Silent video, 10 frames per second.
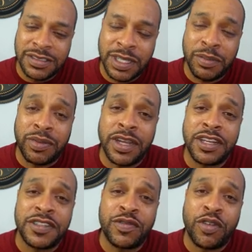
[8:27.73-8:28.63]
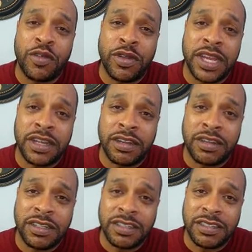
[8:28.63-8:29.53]
say prayers for a
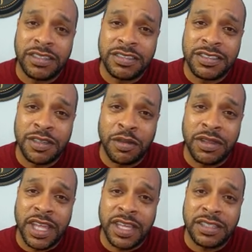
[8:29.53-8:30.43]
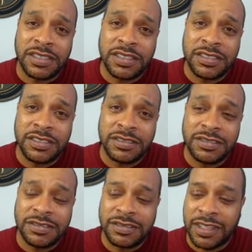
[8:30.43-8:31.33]
rare so that
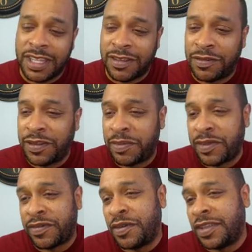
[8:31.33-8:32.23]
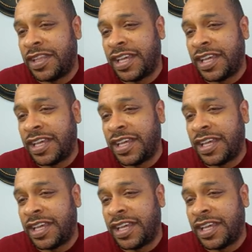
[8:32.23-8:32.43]
I could flip it for a